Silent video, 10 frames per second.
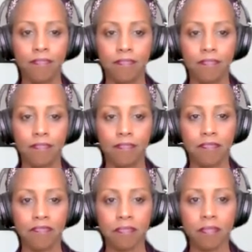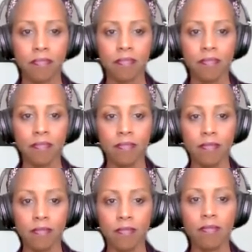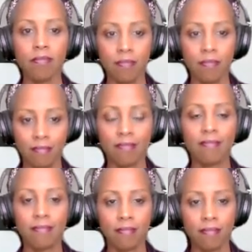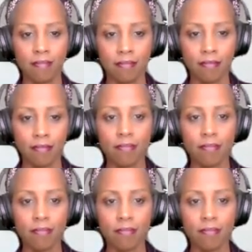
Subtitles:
This person isn't speaking.